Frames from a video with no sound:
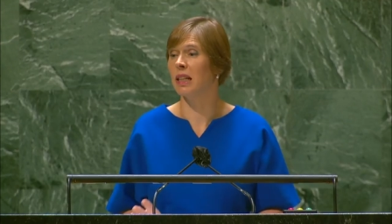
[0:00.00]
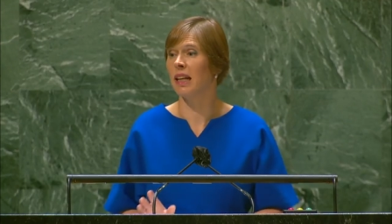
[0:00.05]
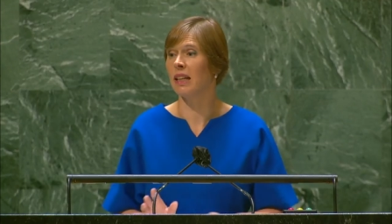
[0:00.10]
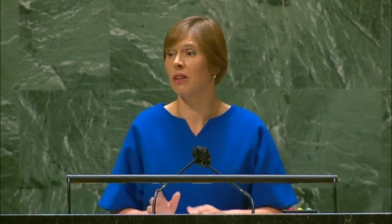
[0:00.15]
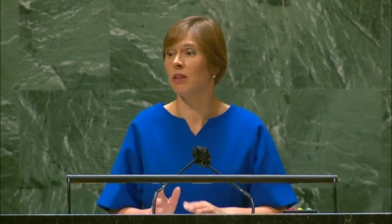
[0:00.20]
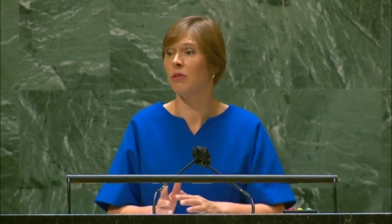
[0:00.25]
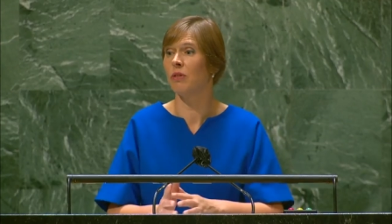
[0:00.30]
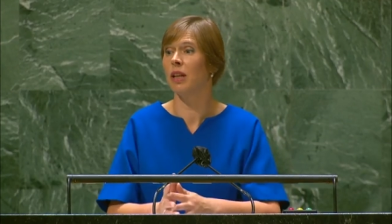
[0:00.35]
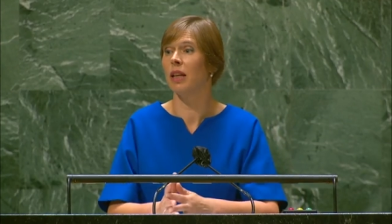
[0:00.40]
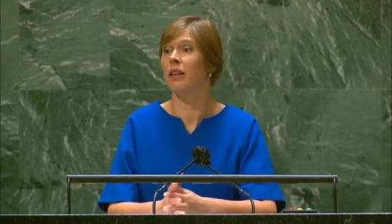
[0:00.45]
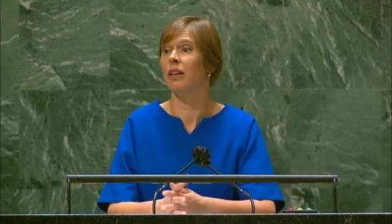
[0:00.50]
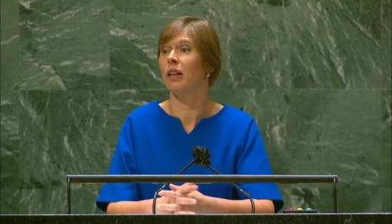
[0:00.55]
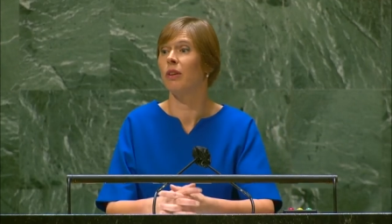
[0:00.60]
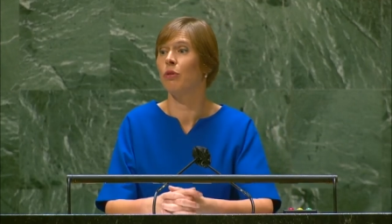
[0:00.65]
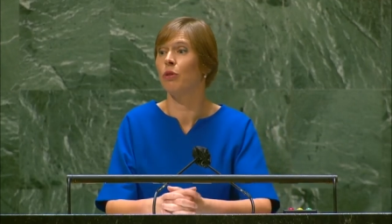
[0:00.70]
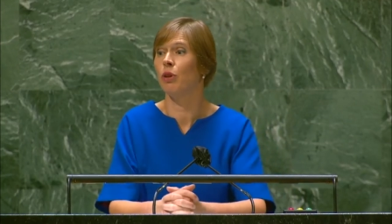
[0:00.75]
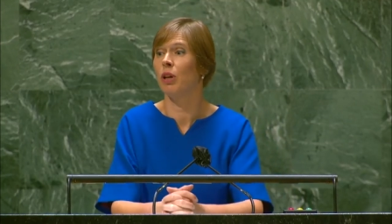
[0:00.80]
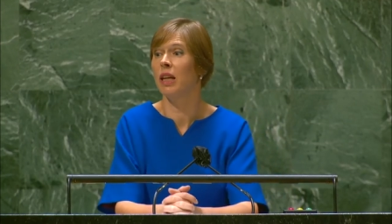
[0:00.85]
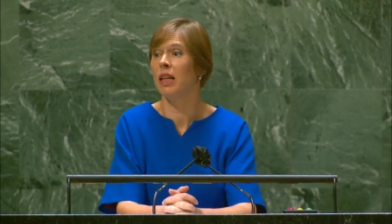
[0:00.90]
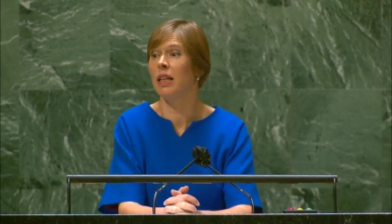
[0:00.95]
Latvia and
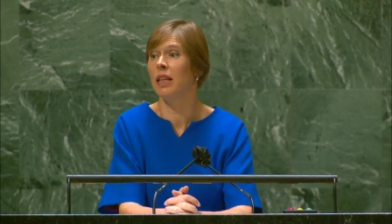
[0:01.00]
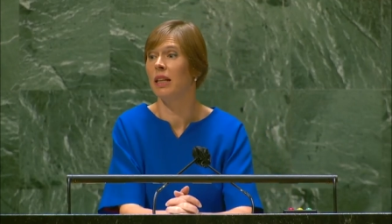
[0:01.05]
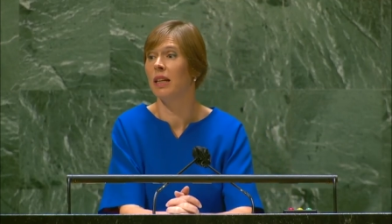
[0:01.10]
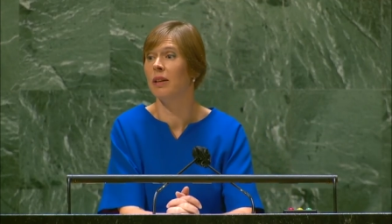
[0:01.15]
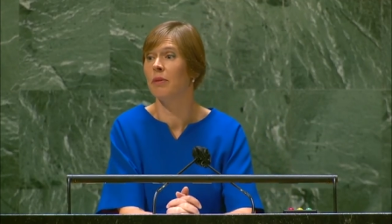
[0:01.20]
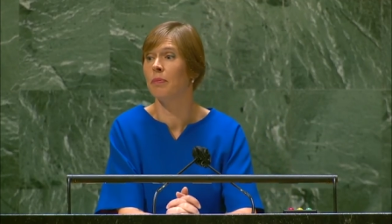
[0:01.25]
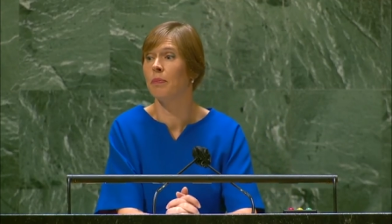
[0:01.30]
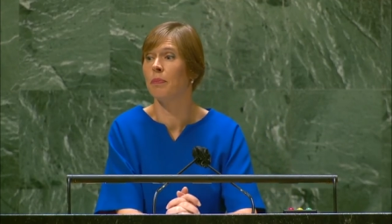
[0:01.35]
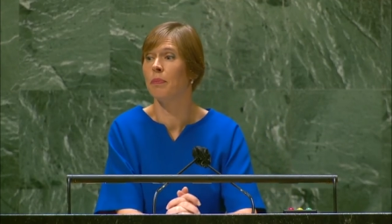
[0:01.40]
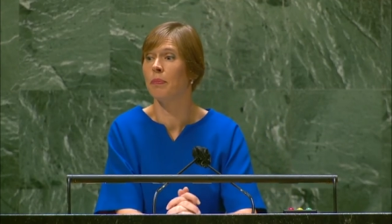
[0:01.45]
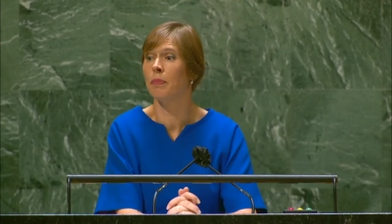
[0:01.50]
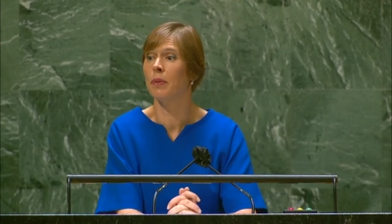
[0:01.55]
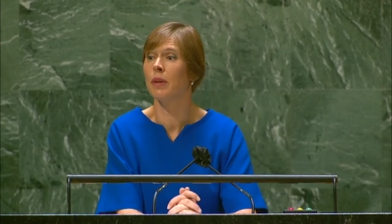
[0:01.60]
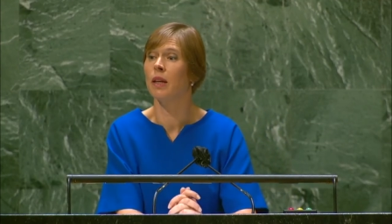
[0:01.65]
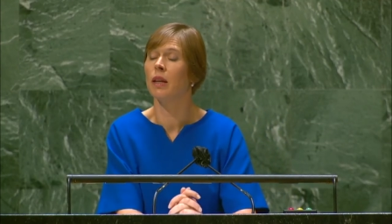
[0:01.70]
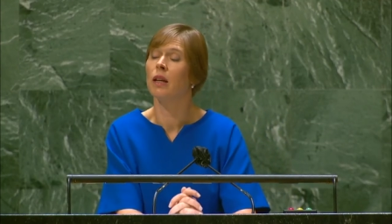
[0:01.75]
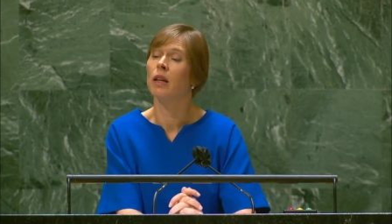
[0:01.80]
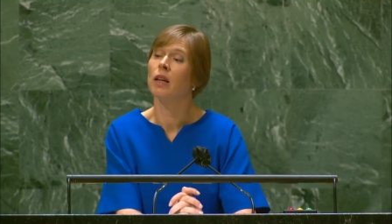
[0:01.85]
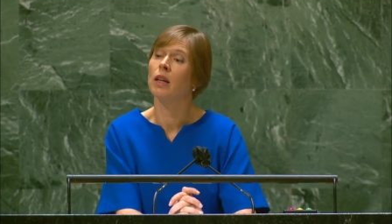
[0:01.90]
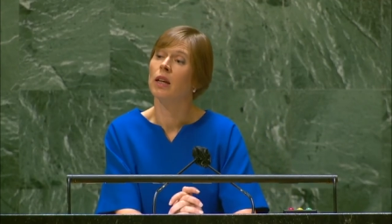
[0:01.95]
Lithuania,
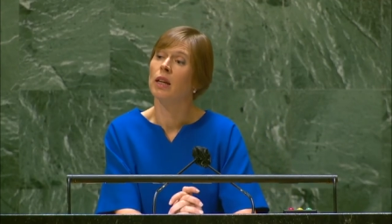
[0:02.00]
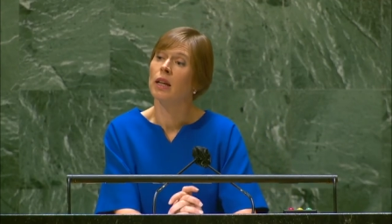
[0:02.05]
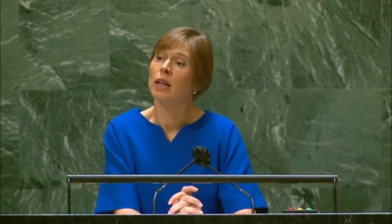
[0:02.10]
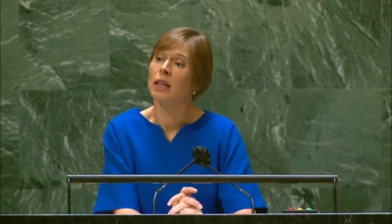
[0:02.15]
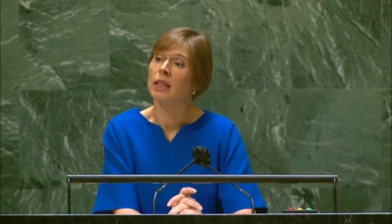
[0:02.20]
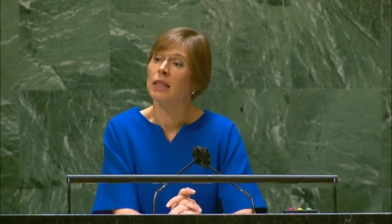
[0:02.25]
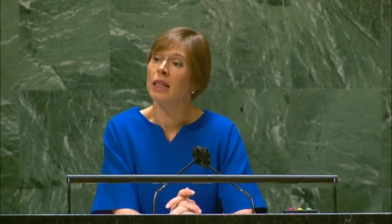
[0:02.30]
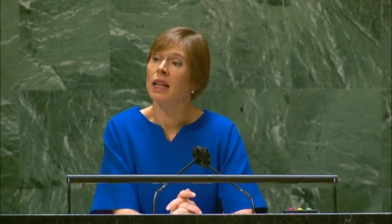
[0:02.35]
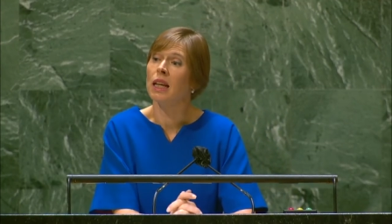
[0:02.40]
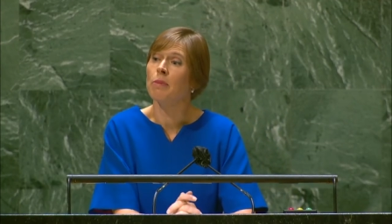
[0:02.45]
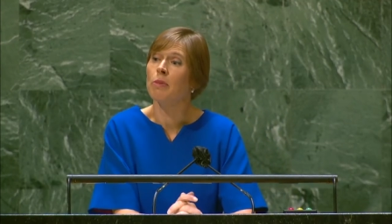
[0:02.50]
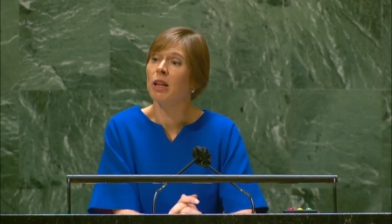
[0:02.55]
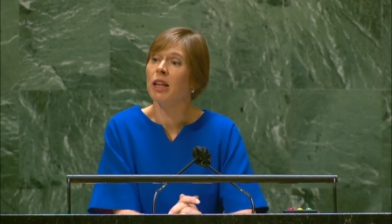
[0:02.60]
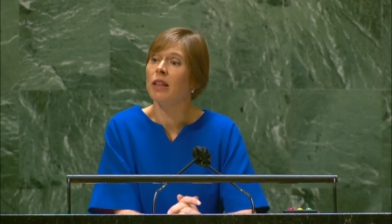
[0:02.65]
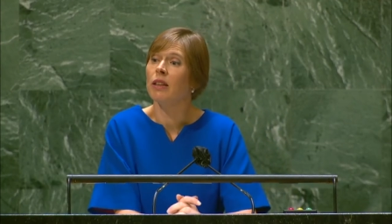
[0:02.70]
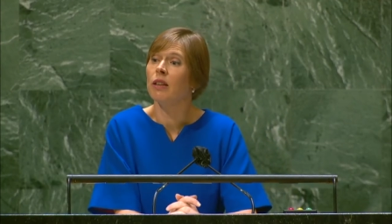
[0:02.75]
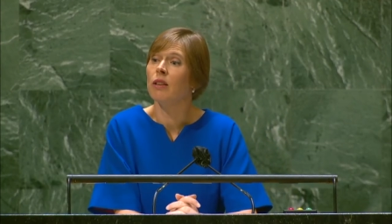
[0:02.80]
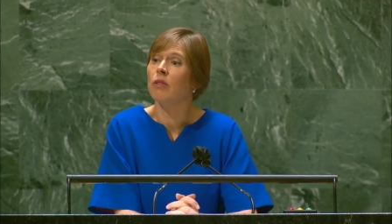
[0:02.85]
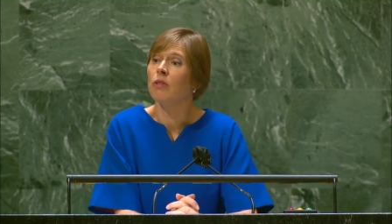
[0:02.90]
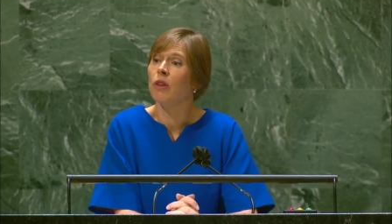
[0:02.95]

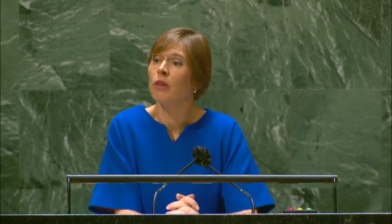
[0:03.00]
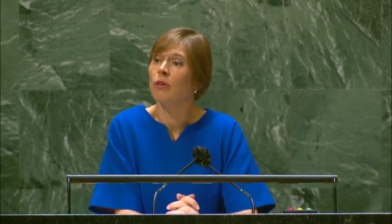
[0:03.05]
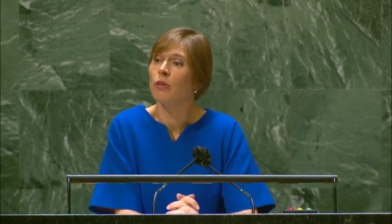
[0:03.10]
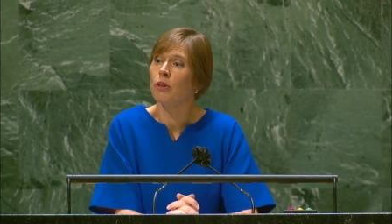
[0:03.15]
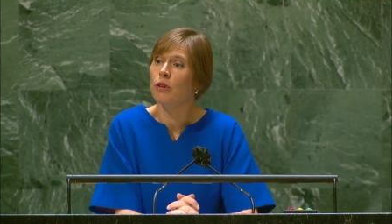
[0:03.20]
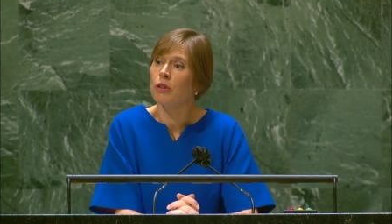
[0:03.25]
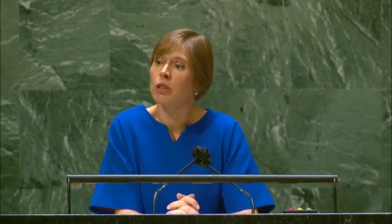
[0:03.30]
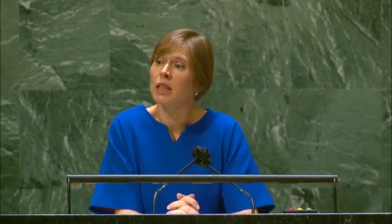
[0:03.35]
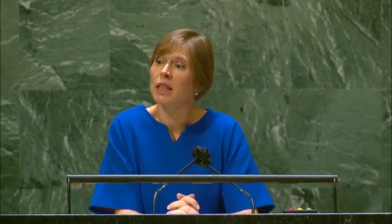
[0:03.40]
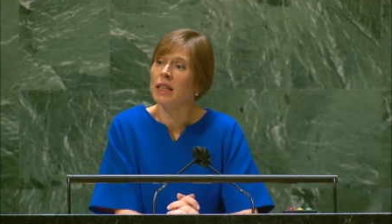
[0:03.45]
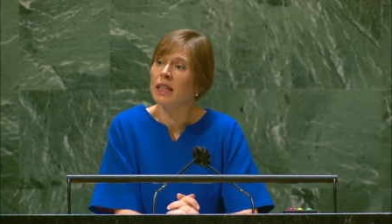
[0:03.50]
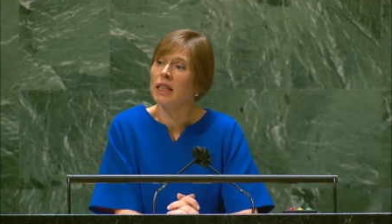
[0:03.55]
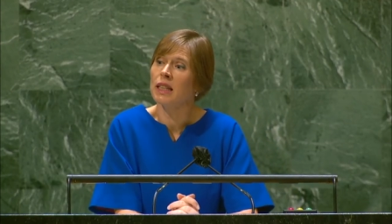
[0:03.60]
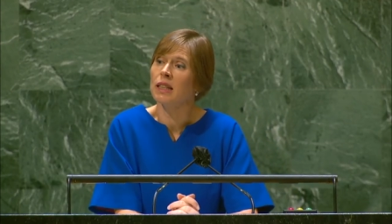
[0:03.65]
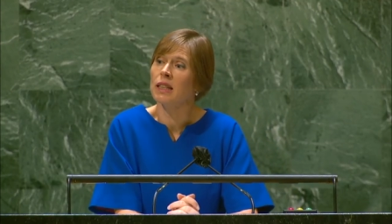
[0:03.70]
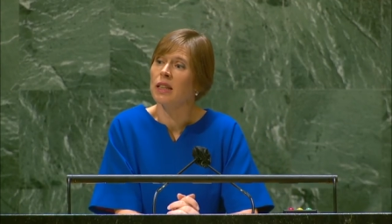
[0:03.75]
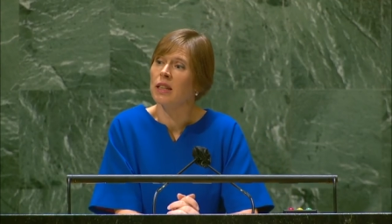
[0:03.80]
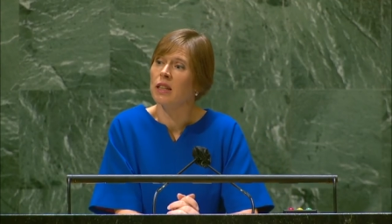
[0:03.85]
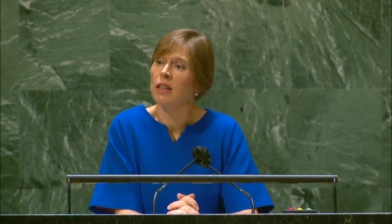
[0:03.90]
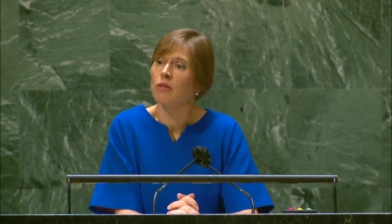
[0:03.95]
celebrated the 30
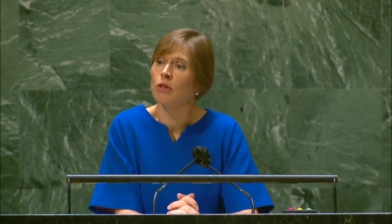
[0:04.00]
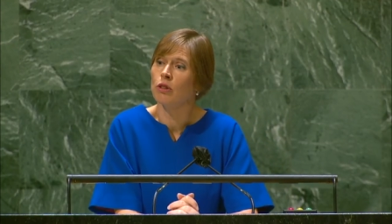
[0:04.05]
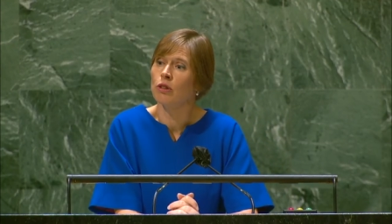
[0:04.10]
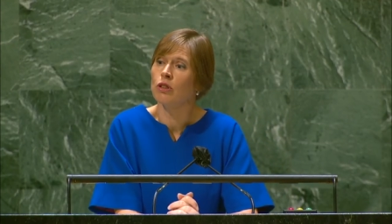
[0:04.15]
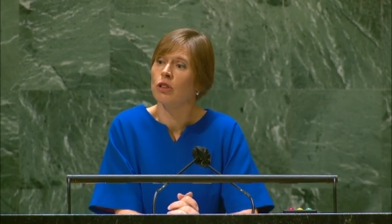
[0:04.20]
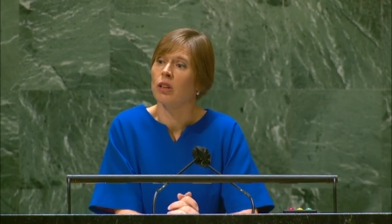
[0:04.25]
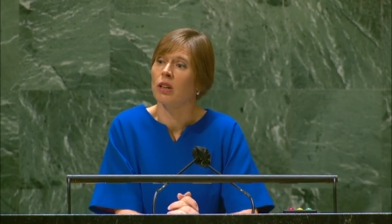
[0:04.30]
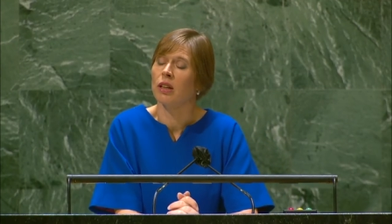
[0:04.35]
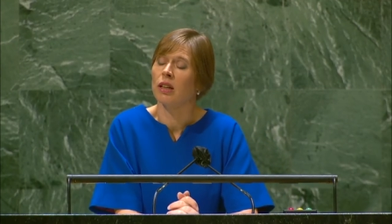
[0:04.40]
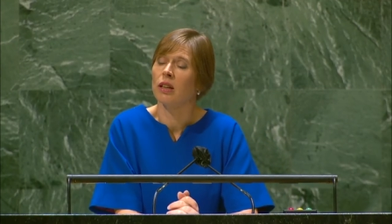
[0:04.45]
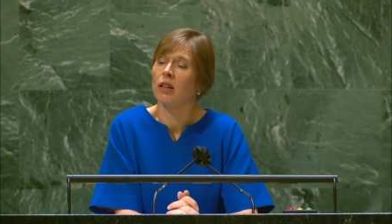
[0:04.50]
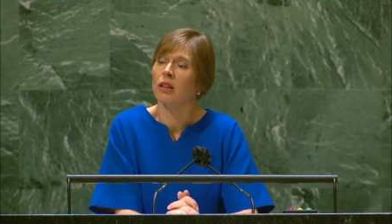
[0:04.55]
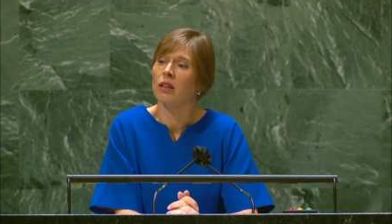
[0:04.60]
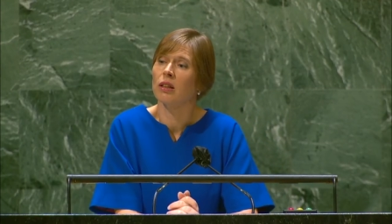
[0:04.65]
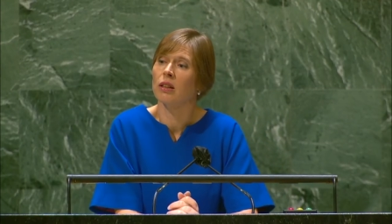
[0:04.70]
years anniversary